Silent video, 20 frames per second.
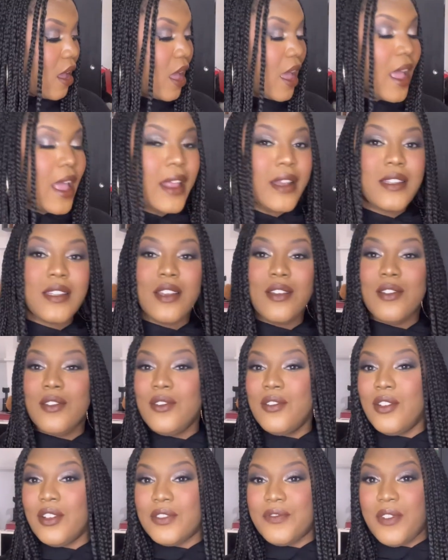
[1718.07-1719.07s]
And
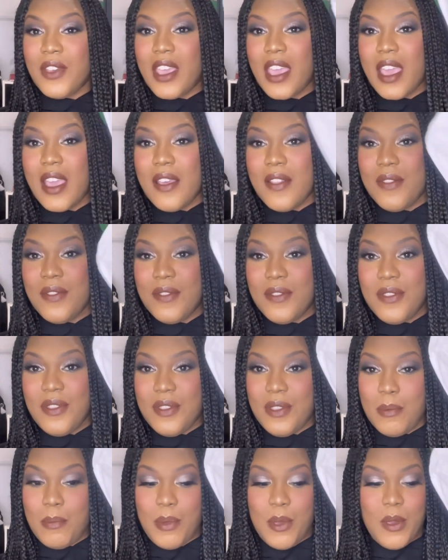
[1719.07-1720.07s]
not forgetting
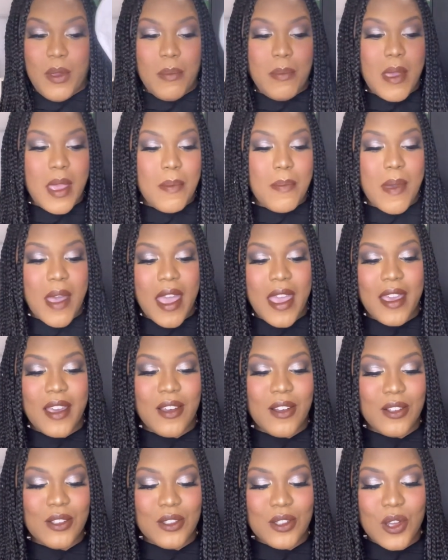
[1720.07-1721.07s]
the Beauty Bay bag
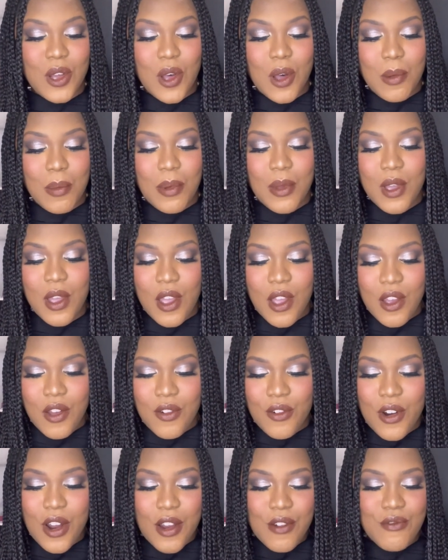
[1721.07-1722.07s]
on top, right?